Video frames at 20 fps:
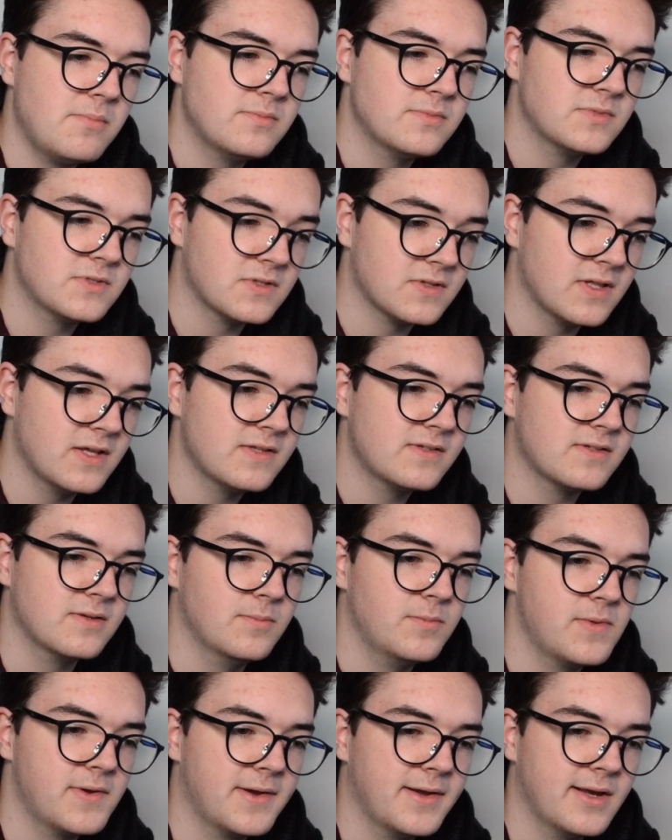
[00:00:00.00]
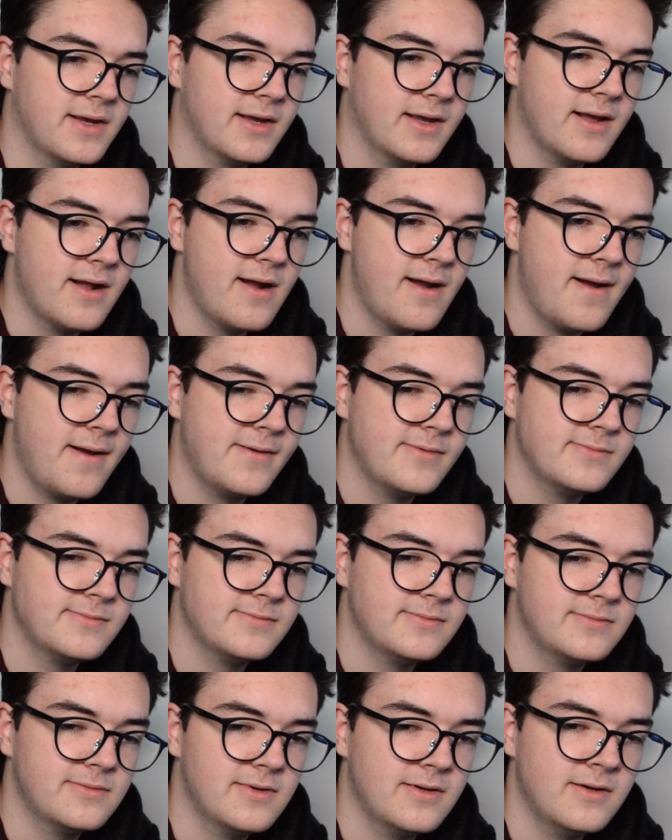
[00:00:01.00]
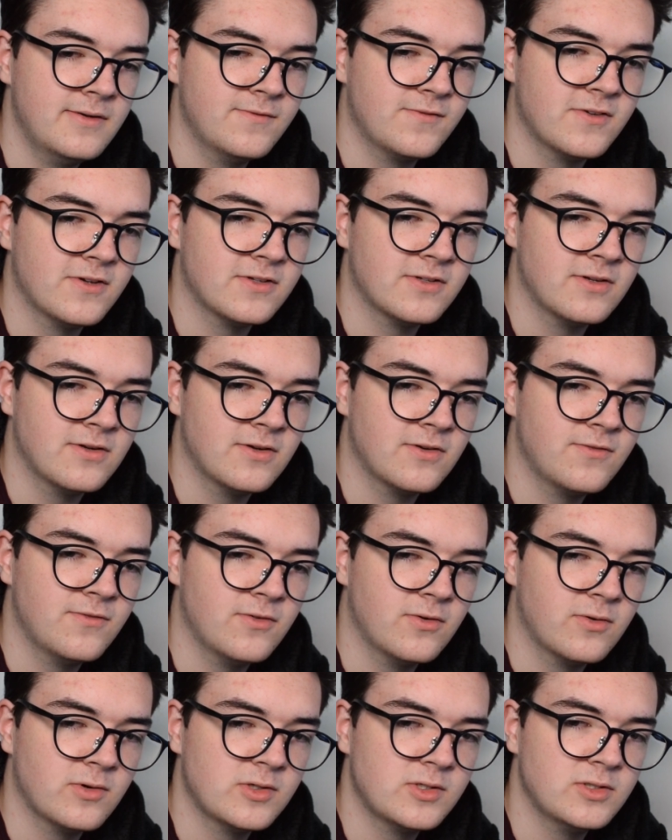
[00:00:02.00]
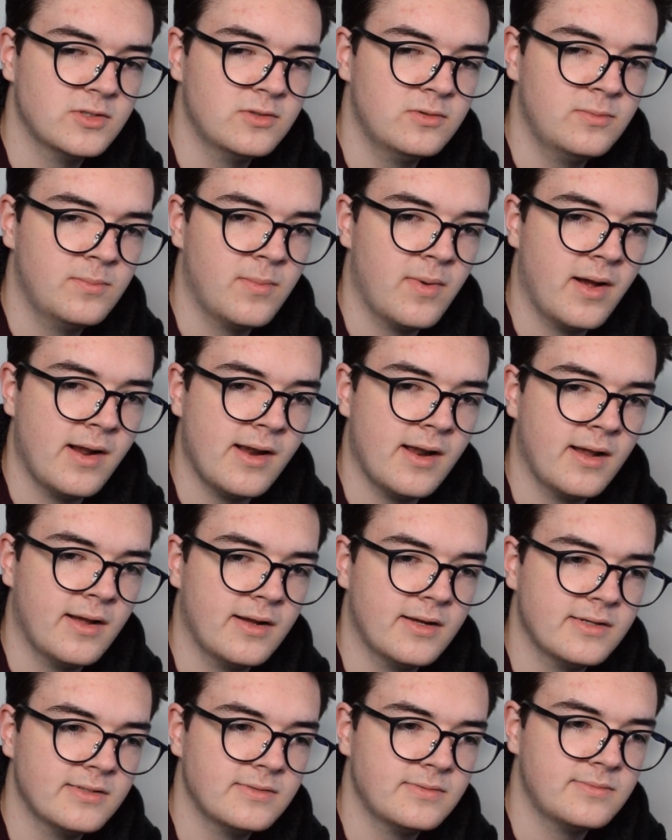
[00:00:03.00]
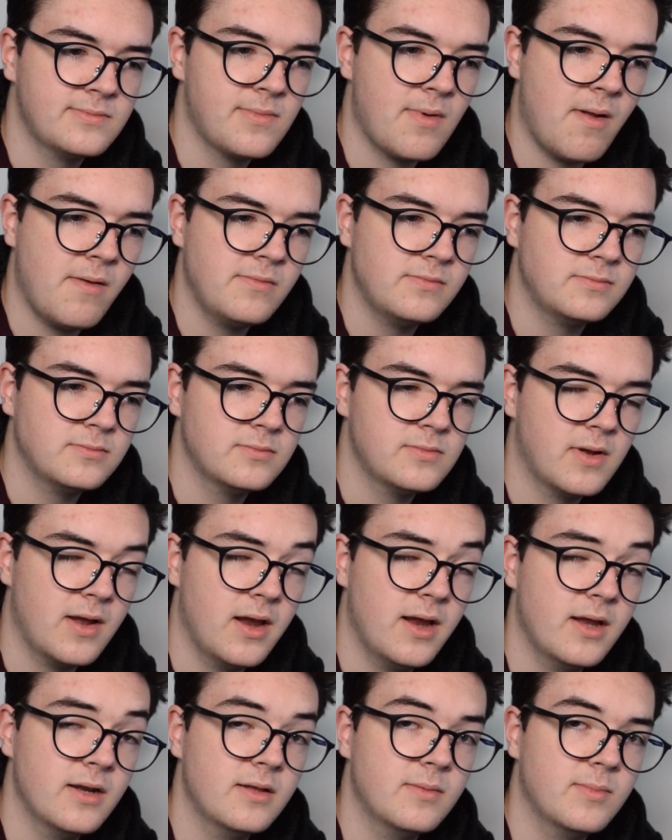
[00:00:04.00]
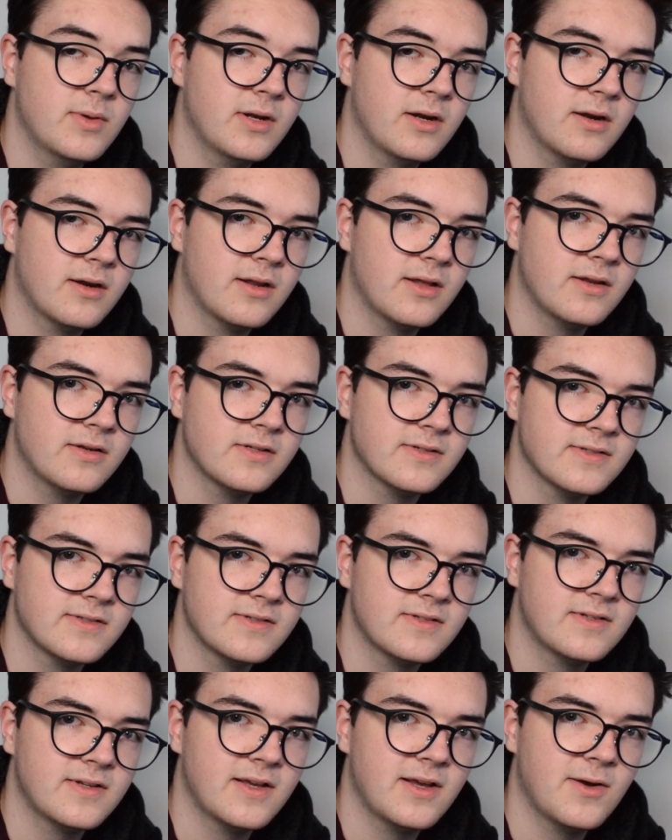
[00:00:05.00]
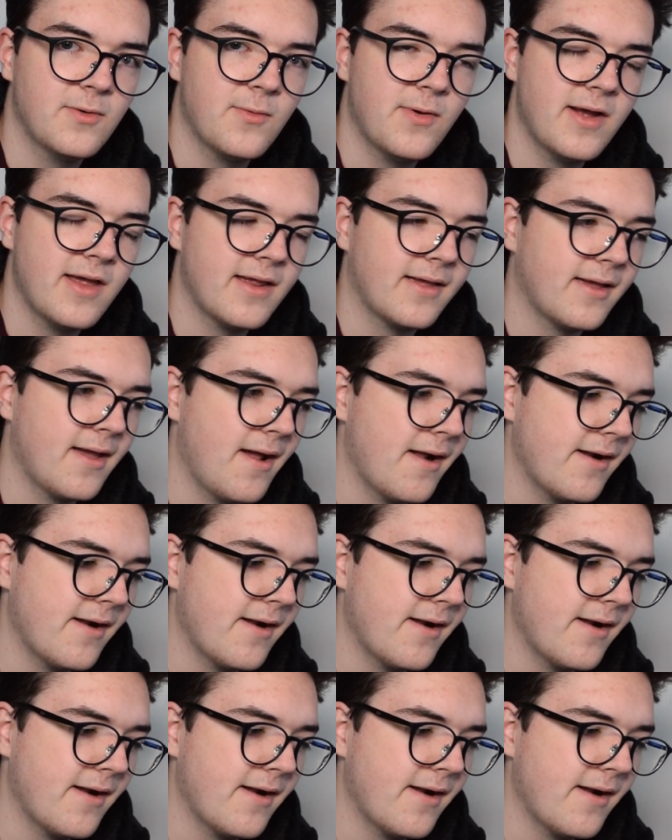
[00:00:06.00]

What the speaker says: So that's something I've got to look forward to. My inability to stay awake,